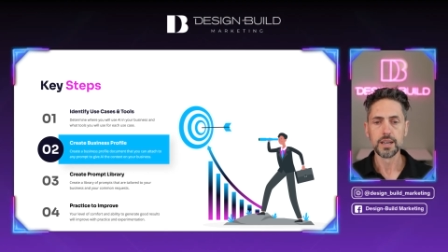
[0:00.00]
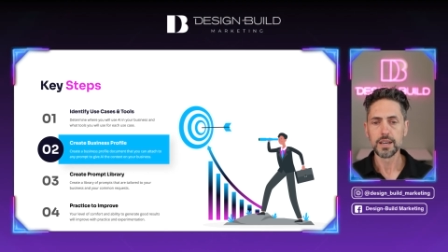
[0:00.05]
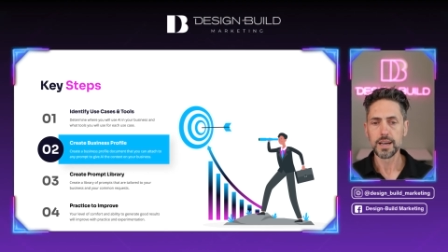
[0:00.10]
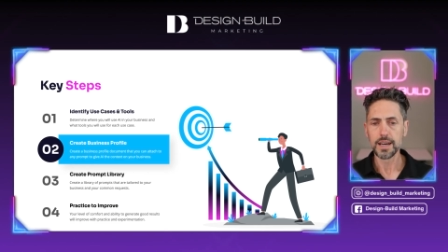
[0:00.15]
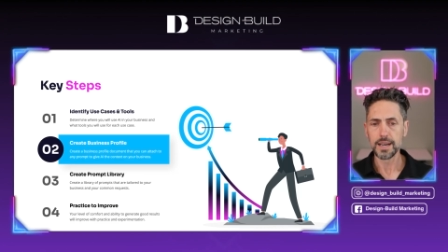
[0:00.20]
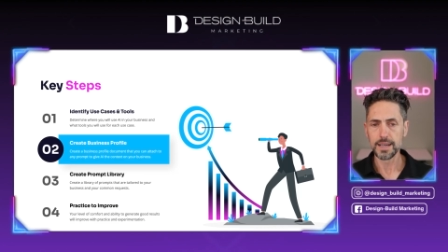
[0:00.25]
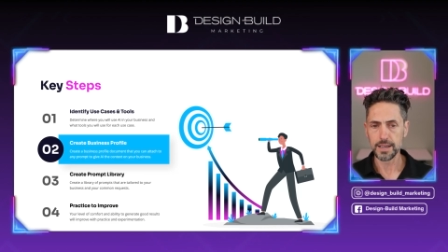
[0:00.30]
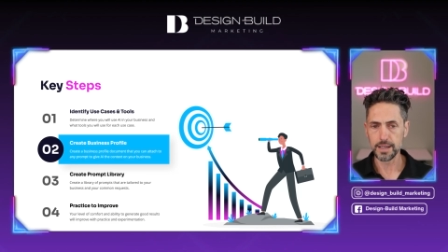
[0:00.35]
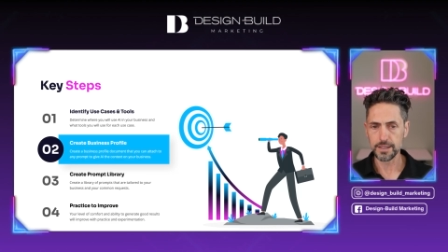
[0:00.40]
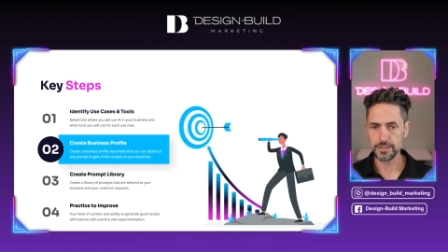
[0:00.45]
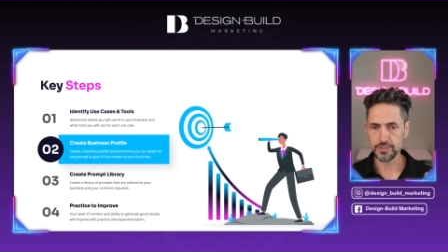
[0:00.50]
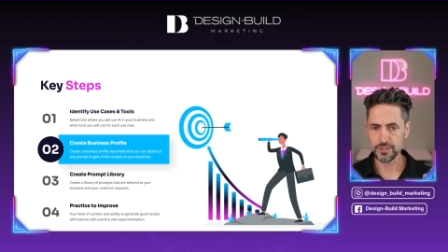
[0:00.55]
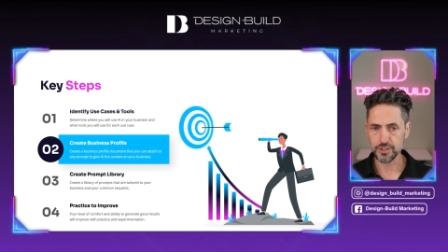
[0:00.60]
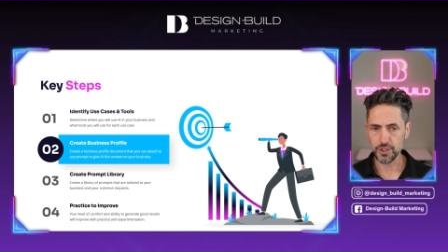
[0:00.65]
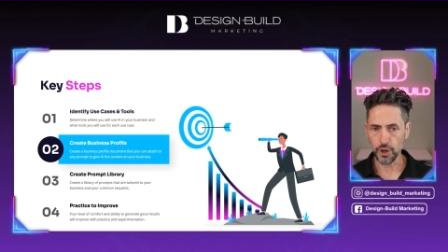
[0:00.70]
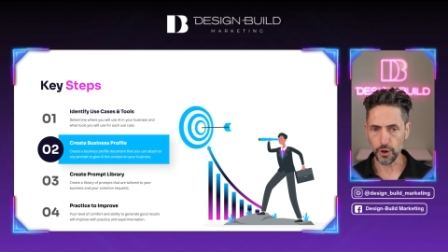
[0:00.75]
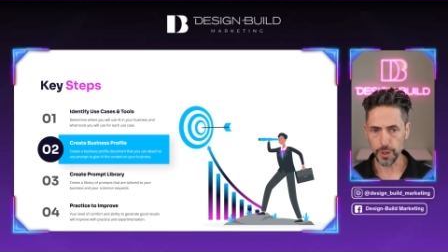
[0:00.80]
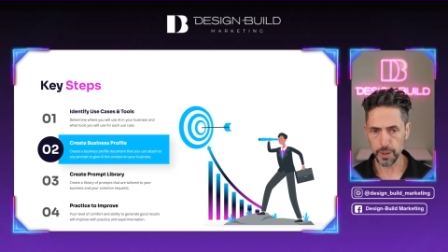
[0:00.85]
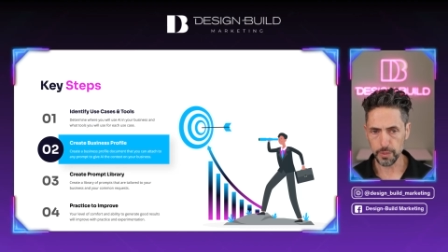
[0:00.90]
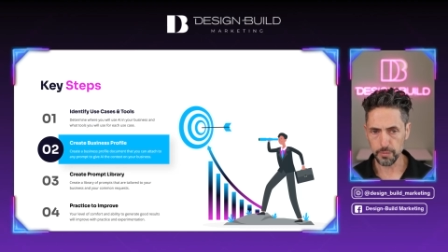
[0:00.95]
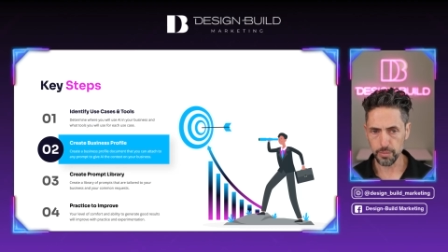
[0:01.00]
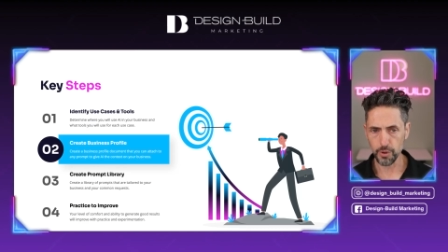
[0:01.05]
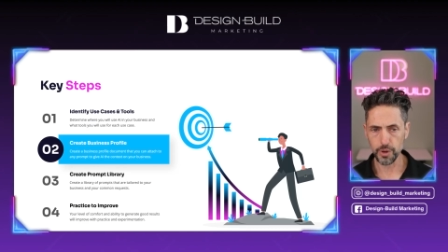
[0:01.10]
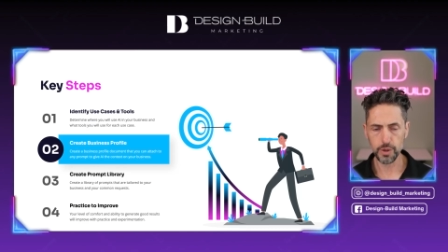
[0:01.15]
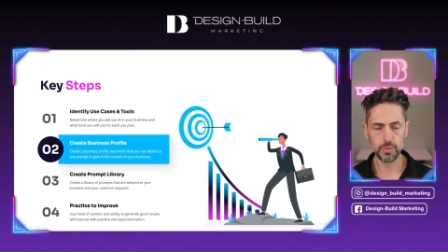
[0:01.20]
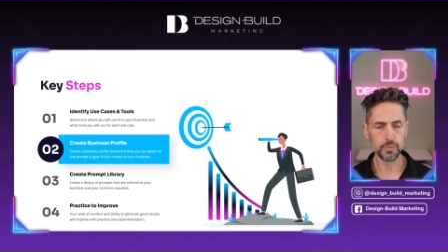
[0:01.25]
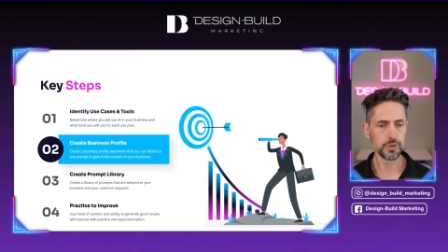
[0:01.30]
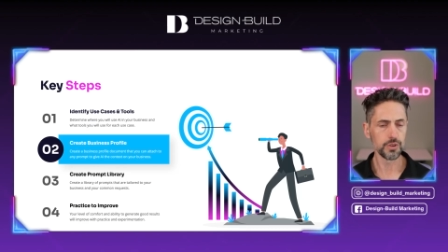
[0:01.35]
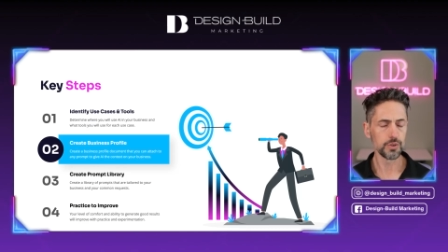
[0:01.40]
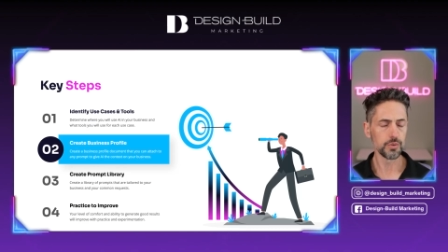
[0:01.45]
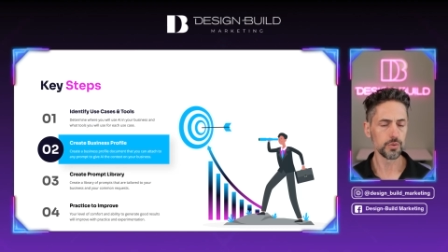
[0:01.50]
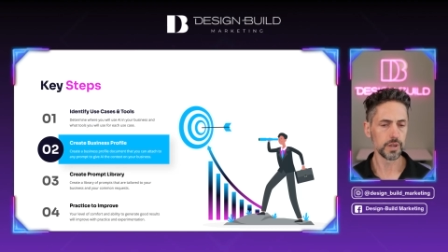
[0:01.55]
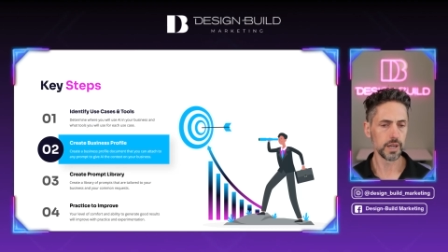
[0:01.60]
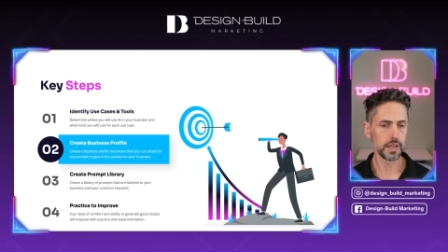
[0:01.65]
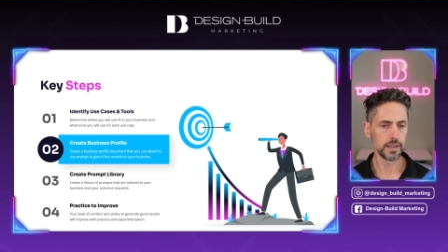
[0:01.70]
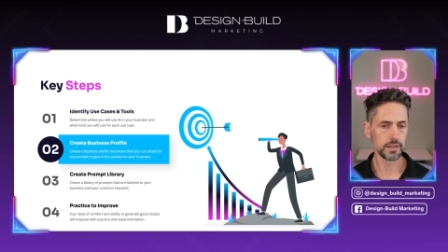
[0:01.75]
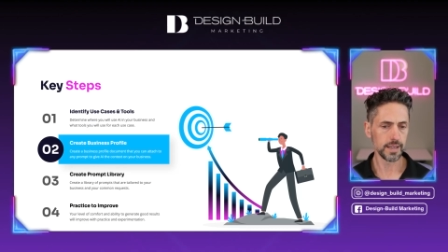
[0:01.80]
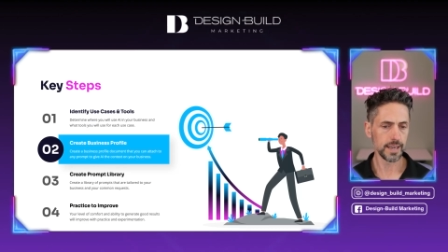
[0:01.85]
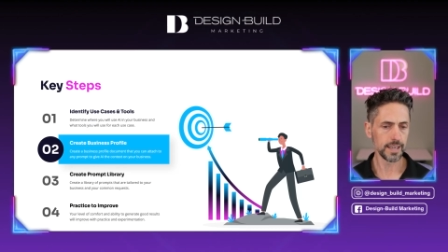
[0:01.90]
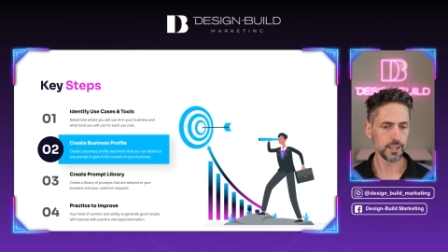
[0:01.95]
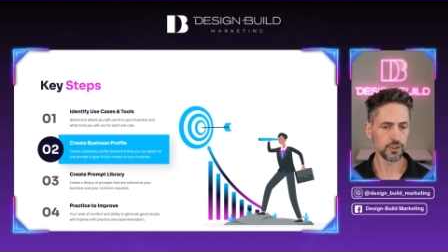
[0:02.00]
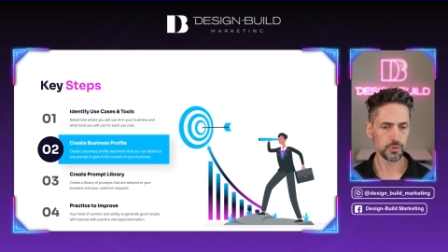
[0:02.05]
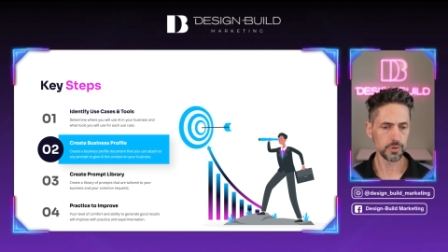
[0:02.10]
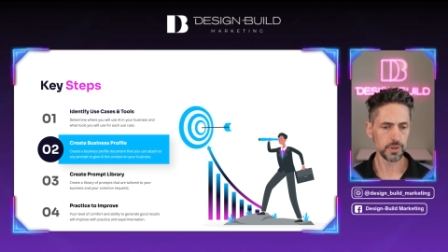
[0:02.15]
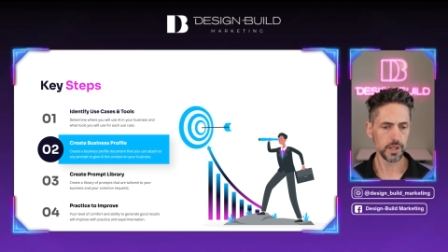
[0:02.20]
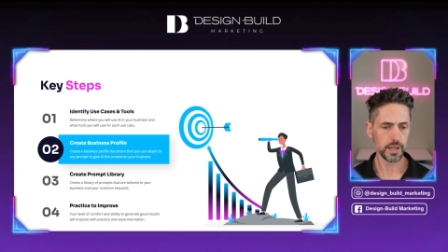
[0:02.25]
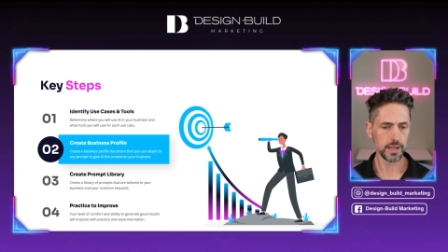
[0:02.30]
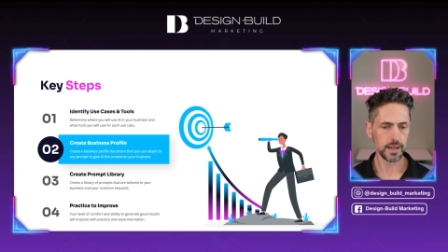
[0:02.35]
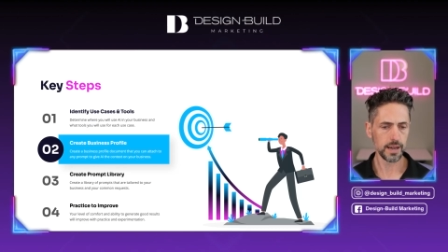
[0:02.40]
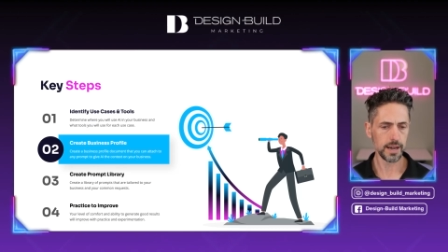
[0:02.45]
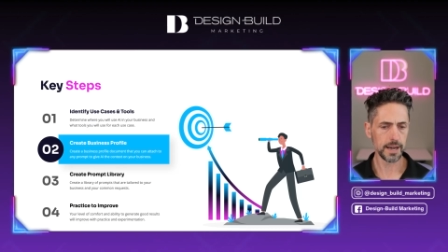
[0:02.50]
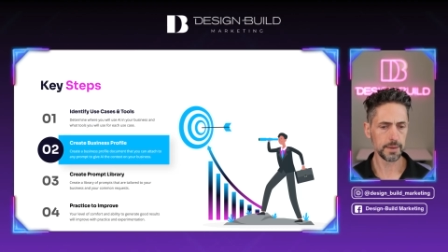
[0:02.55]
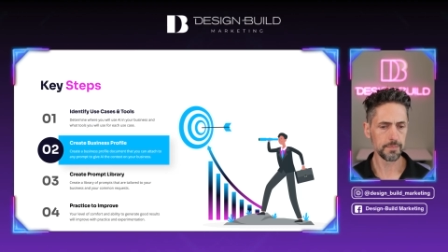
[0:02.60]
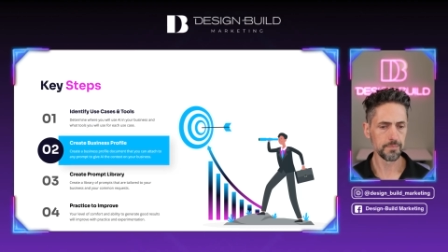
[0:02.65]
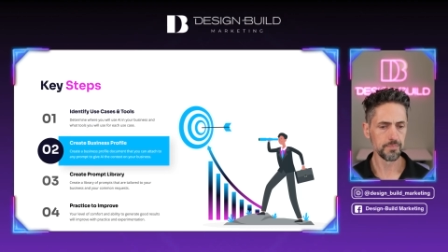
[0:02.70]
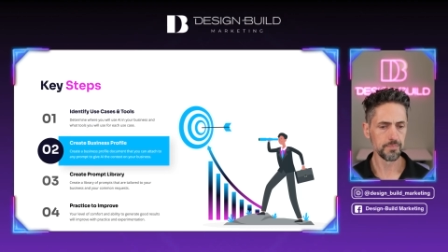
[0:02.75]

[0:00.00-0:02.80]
a starting point when you get engaged with AI.